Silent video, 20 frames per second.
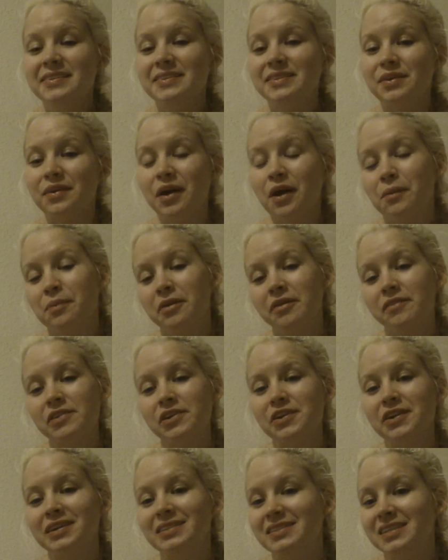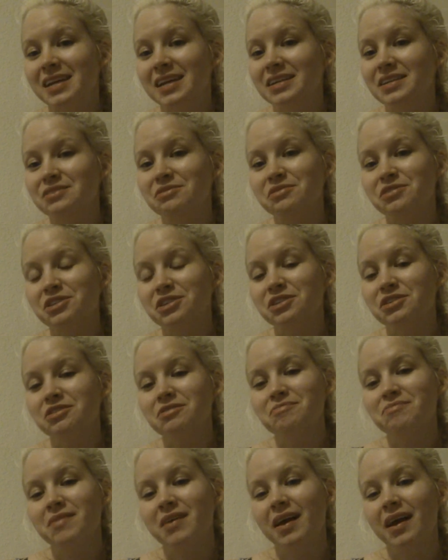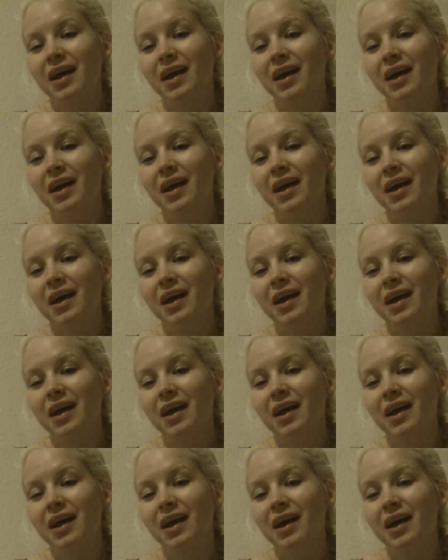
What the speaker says: So I hope you have a great day, YouTube.